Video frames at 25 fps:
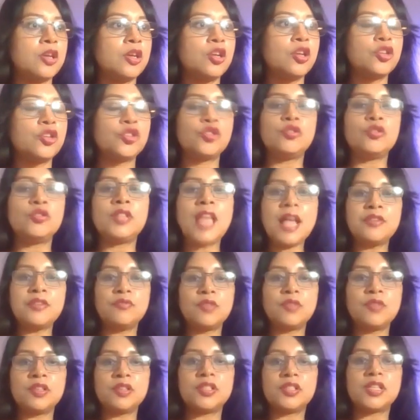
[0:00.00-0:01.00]
so
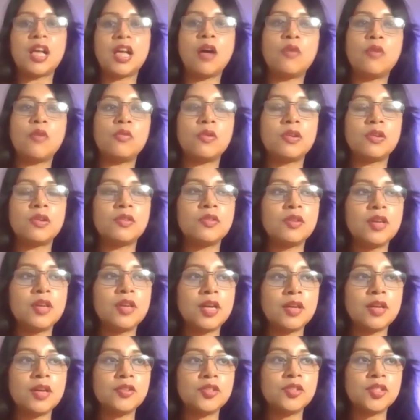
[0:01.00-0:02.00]
that was our
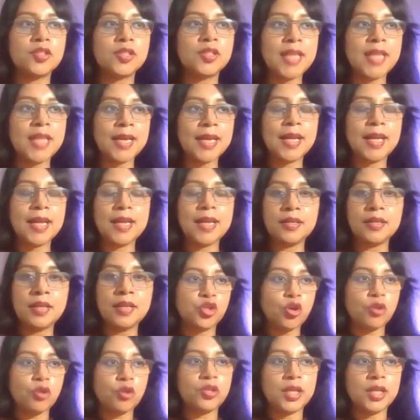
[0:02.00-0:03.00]
second
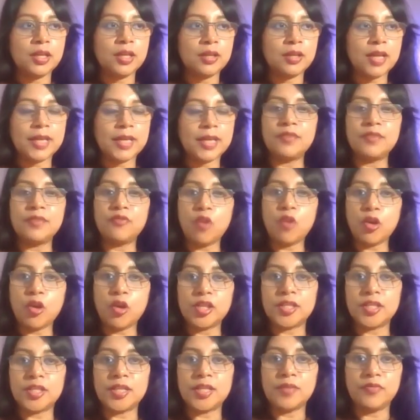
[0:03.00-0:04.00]
sorting, like
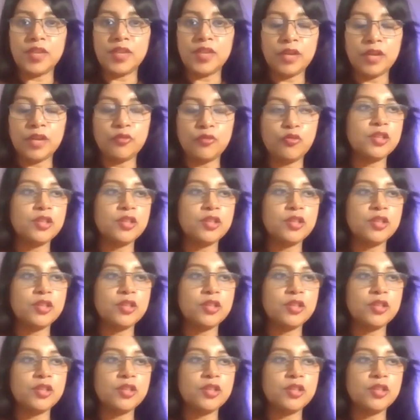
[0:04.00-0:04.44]
invoices and billing.